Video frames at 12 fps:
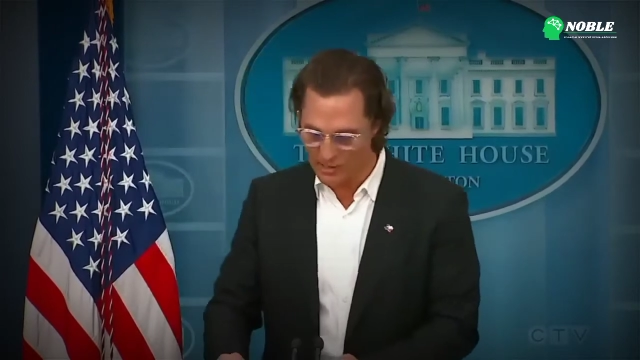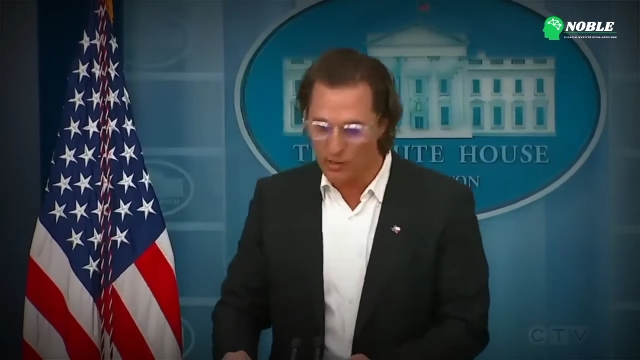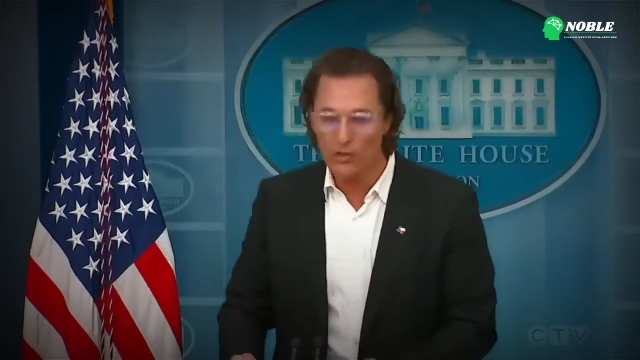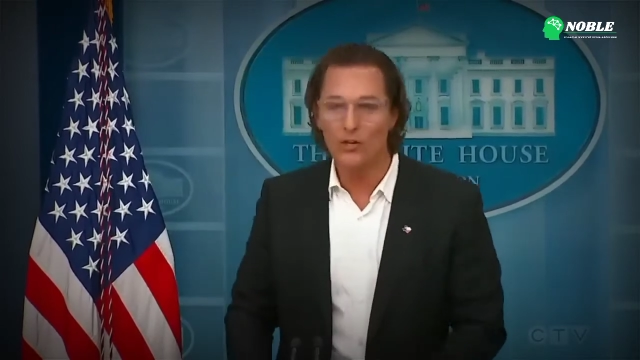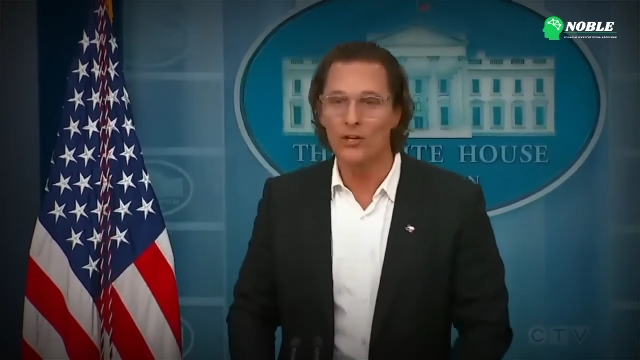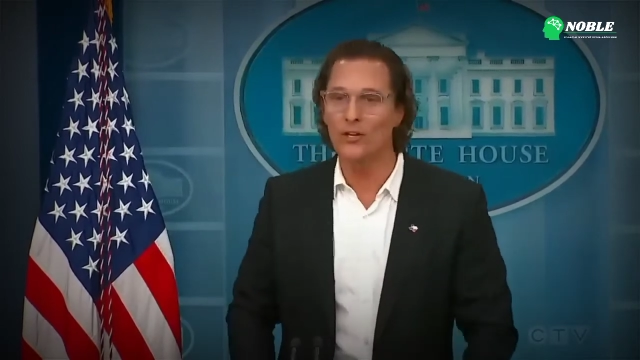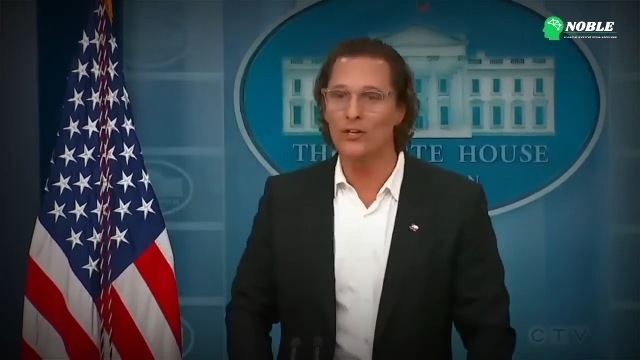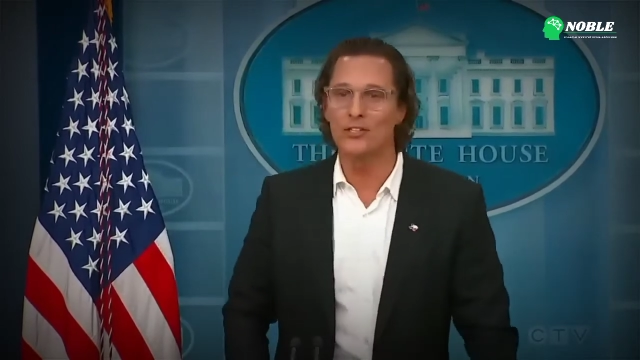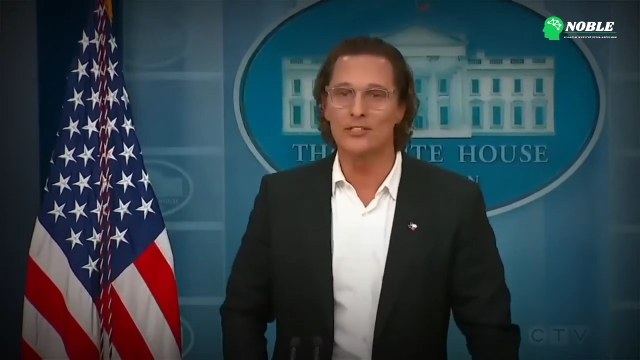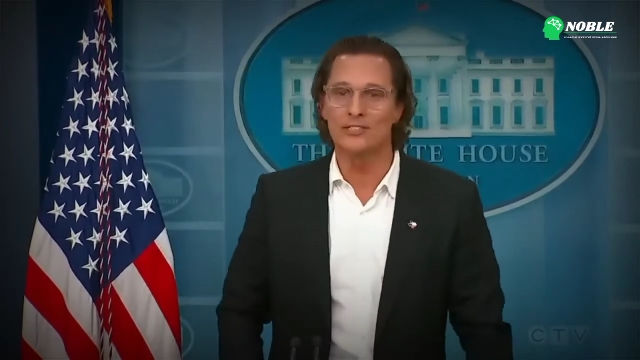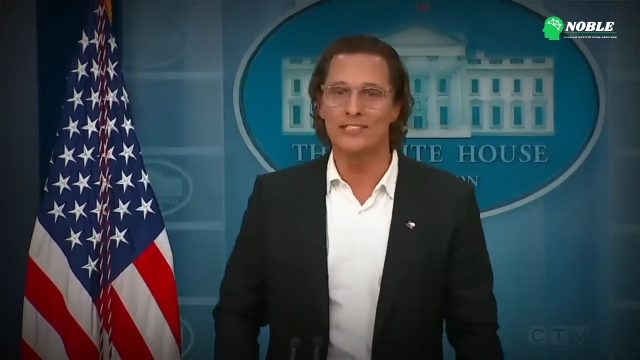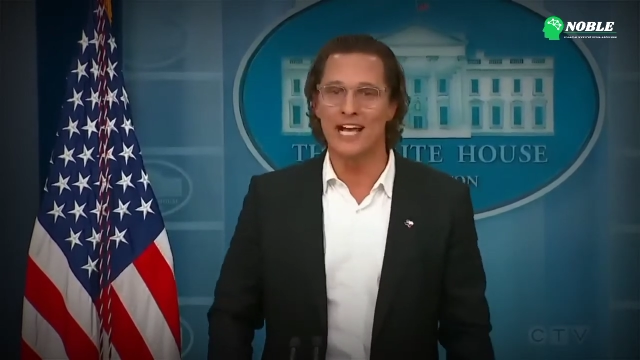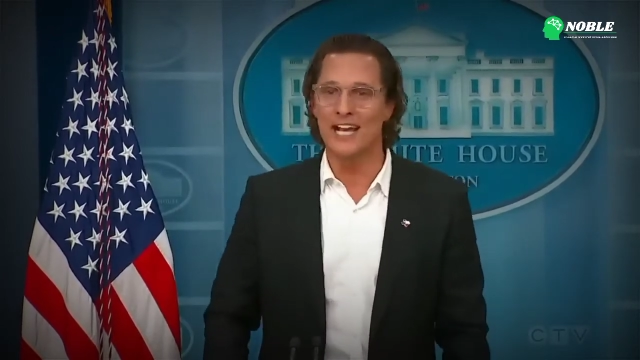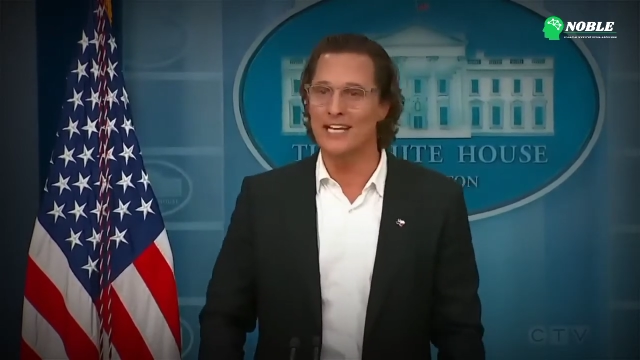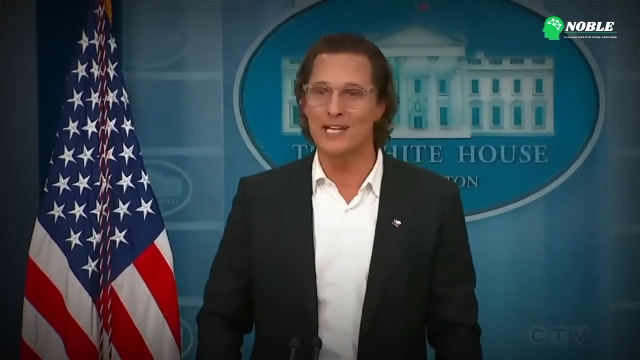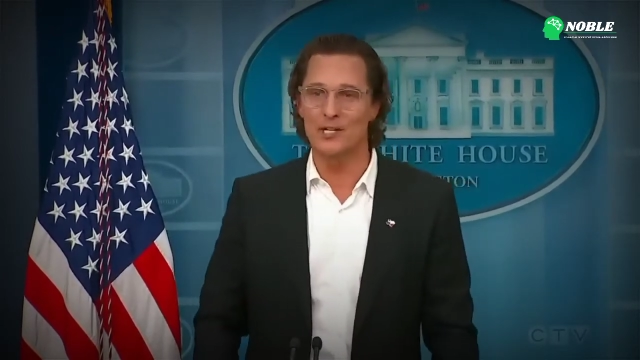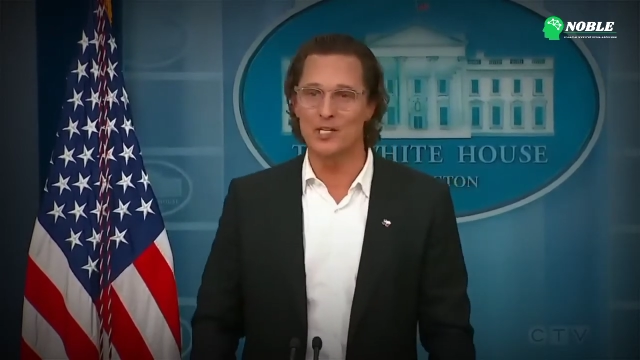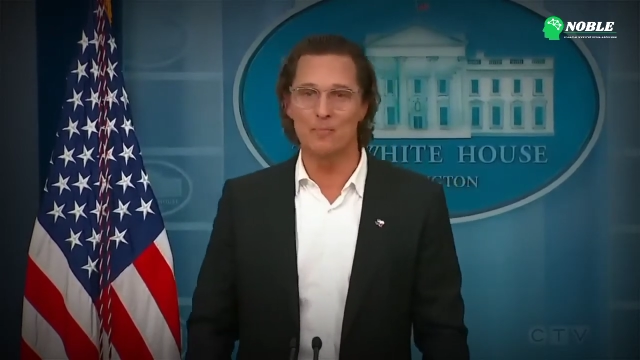girl, Daddy
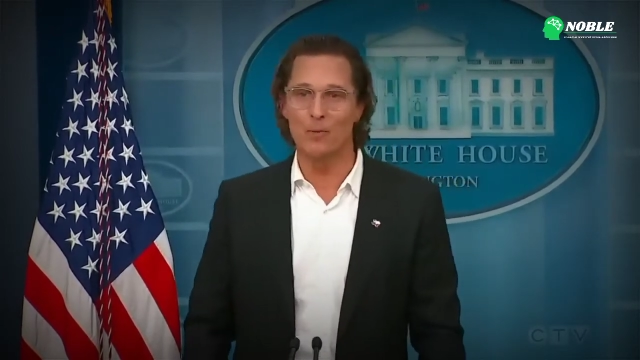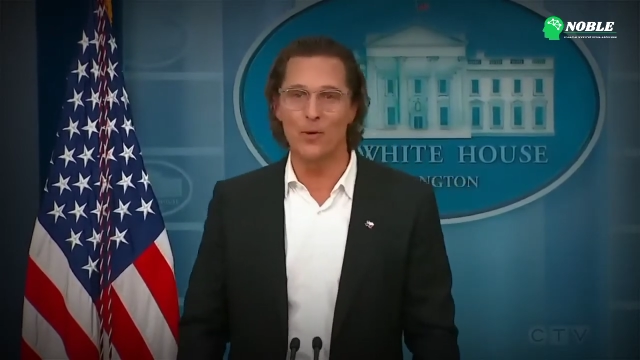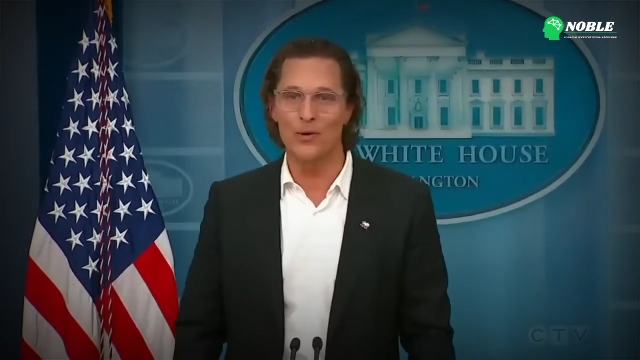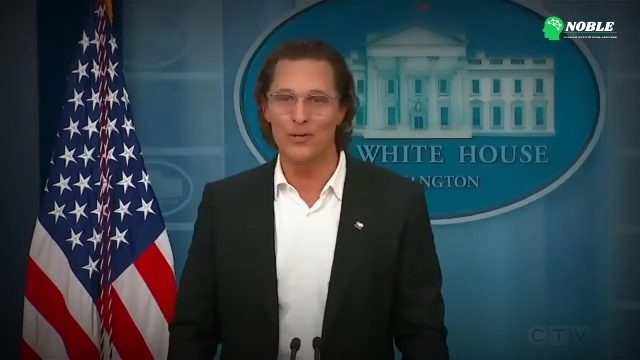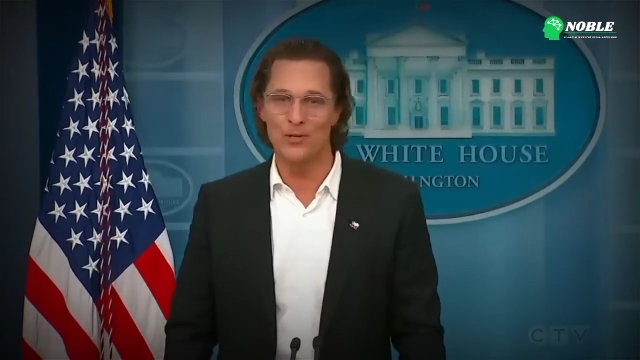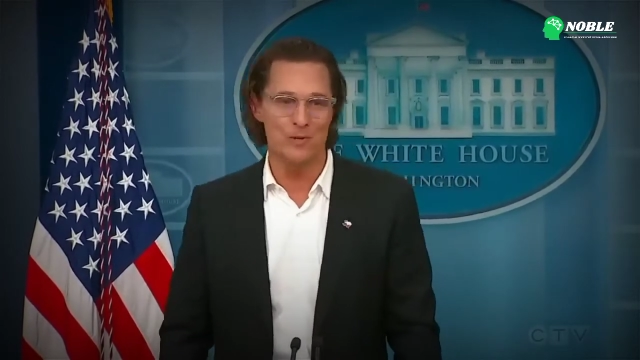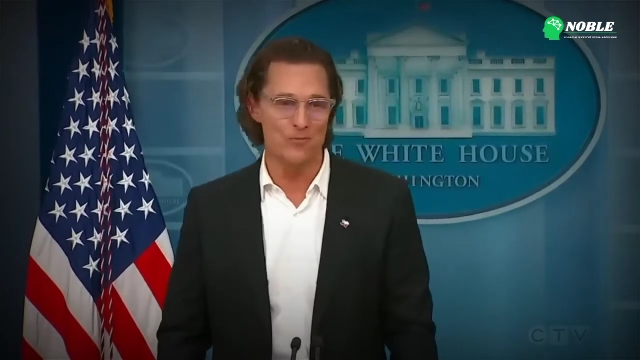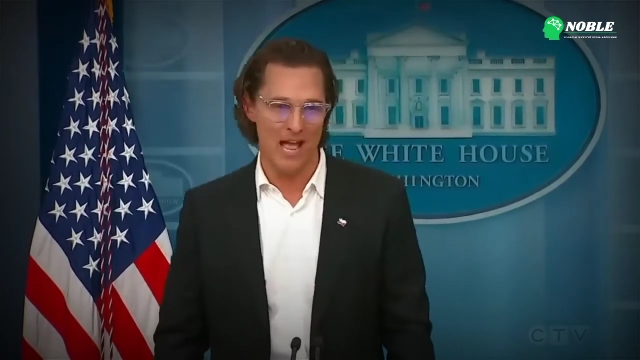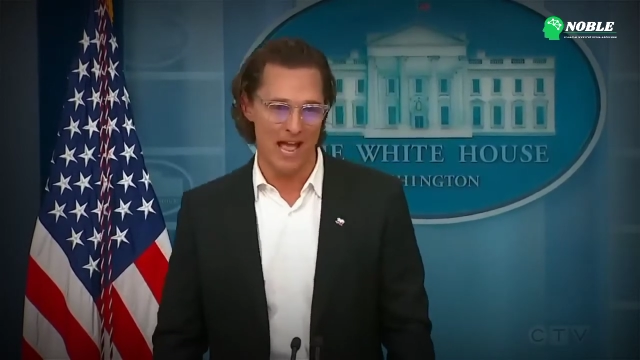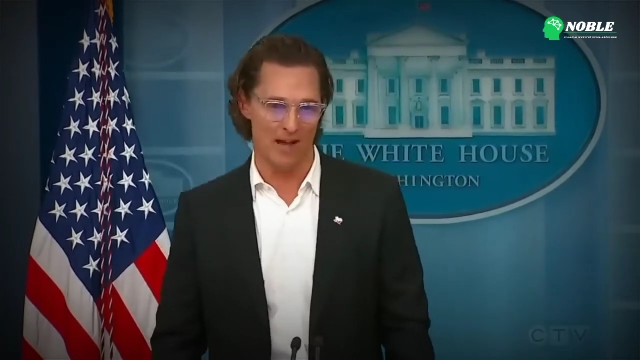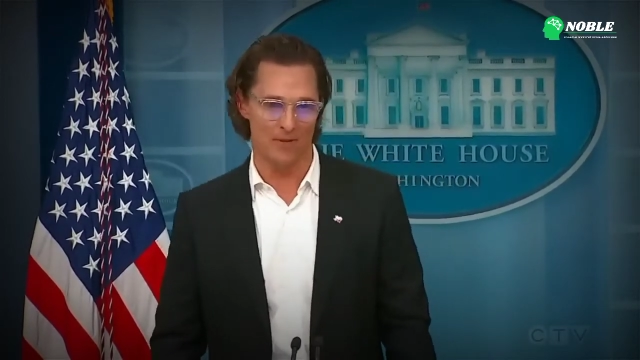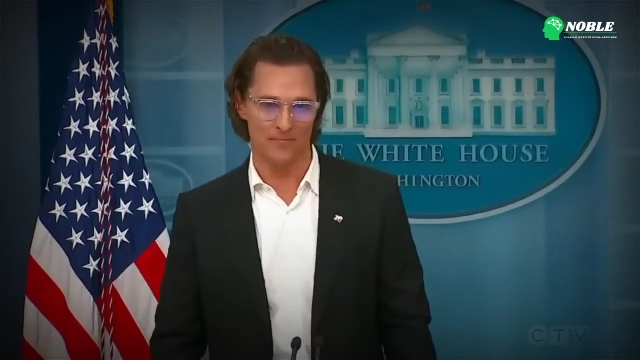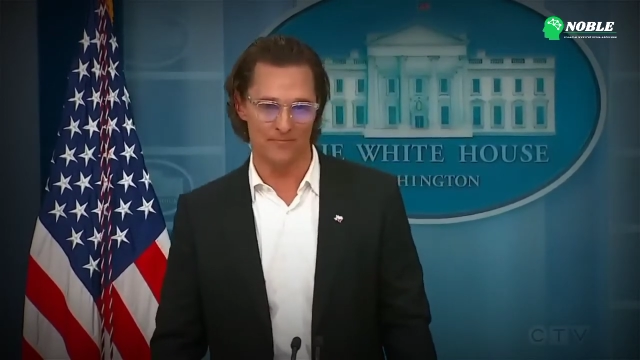gonna spoil you now.